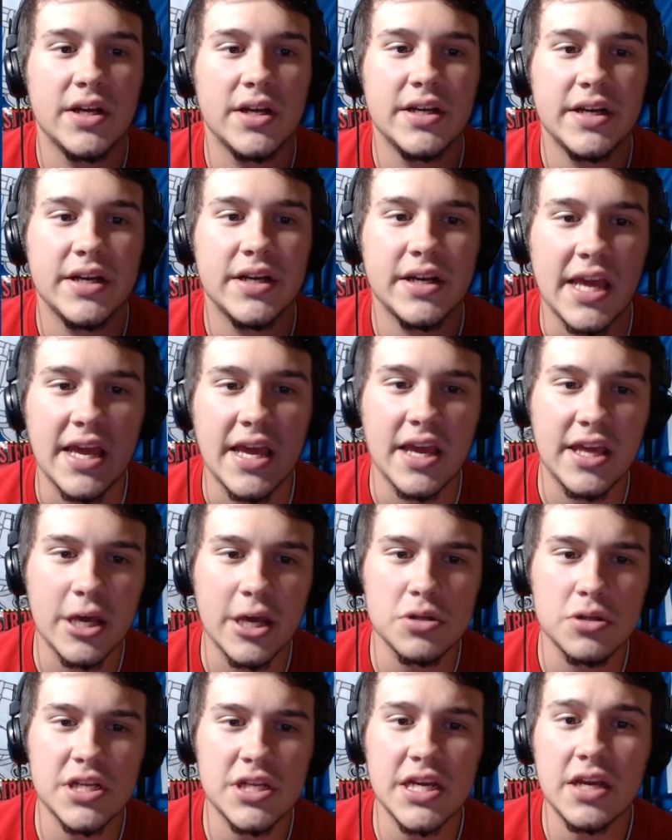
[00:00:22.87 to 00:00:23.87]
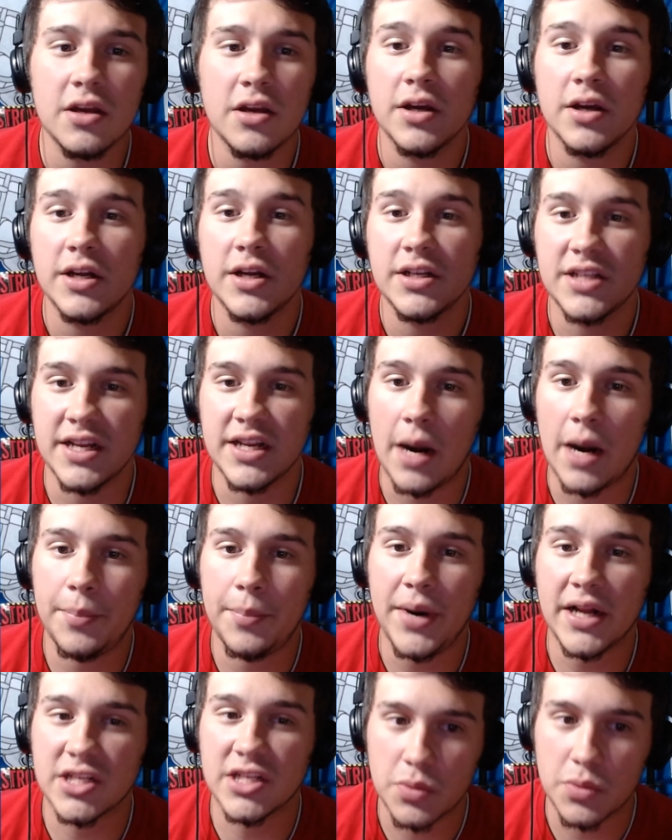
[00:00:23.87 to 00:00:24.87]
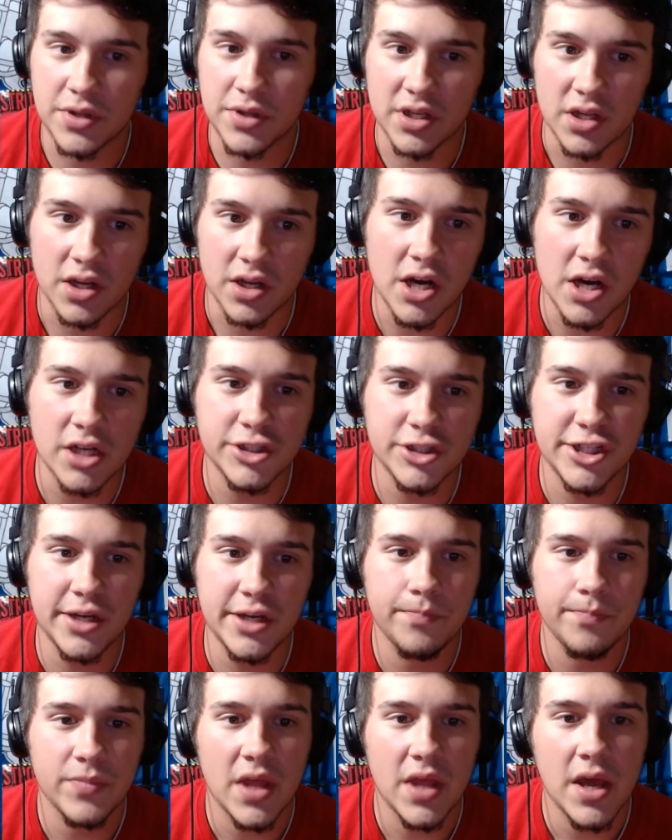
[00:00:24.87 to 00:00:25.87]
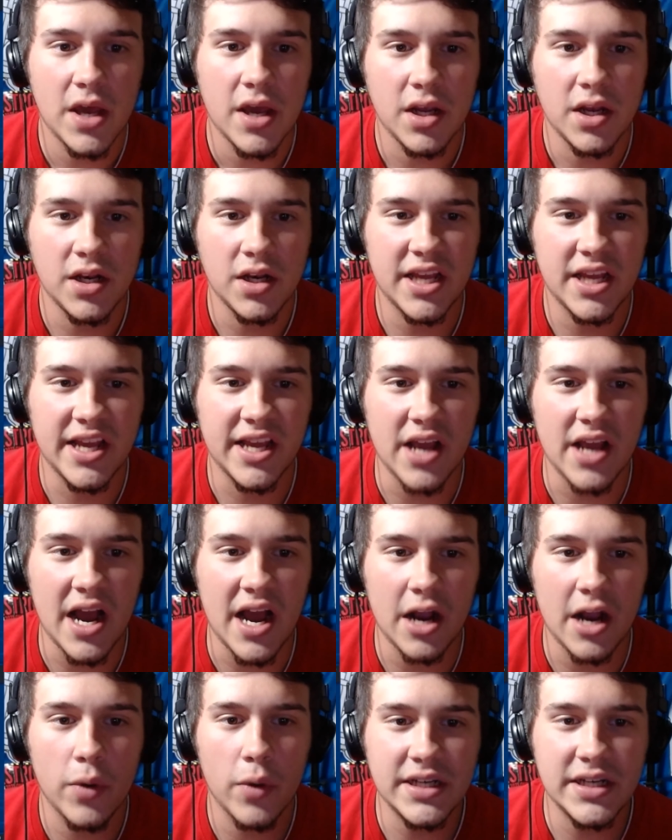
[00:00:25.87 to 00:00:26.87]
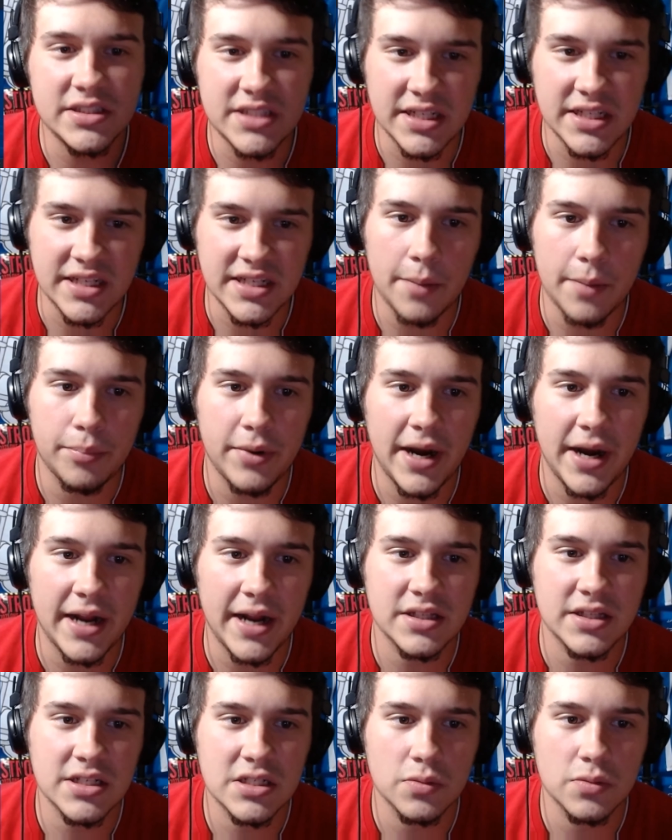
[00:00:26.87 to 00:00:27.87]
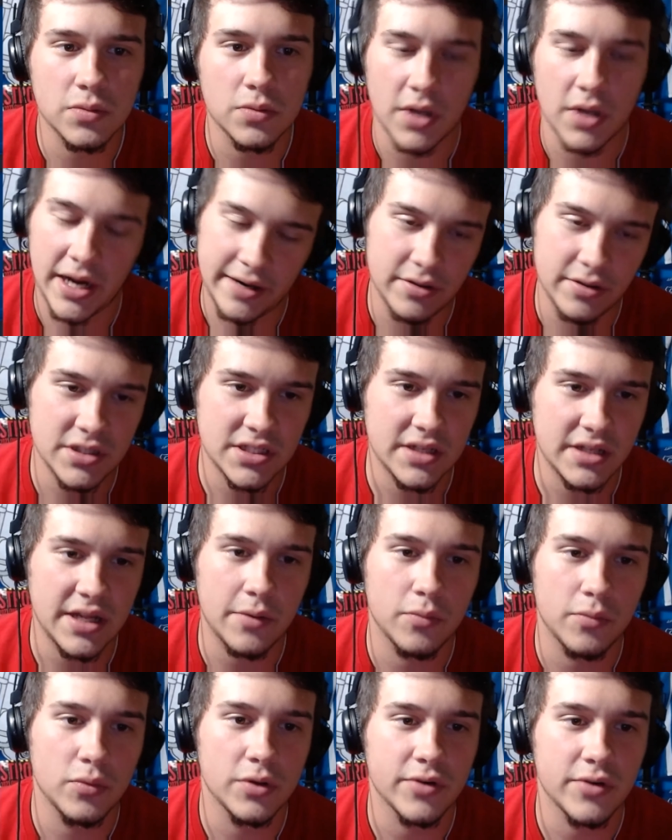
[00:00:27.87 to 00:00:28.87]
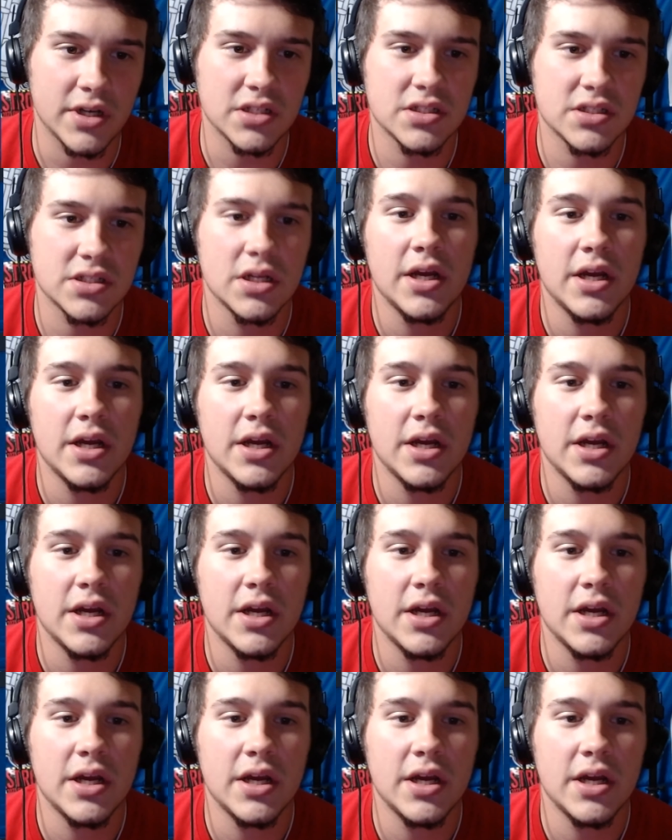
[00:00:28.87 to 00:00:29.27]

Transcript: Kiki Cutie did not practice with a concussion. Yannick Ngakoue did not practice. I already said that with rest.